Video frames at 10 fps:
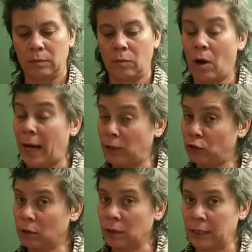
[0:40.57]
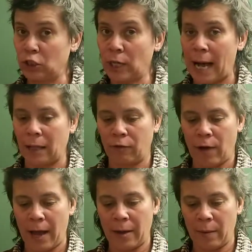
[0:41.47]
"I certainly shall, if
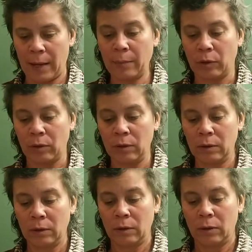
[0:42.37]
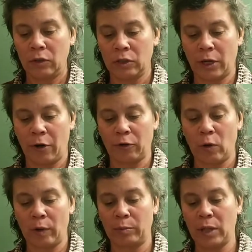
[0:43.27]
I am able," the Scarecrow
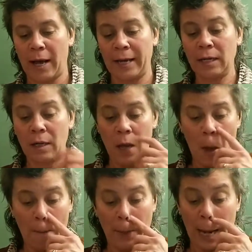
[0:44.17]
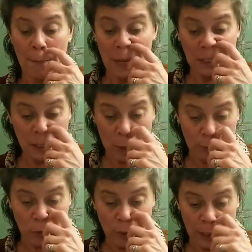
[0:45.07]
replied, "but I must help
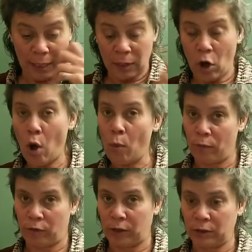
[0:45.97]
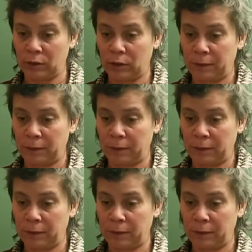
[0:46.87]
Dorothy get home first."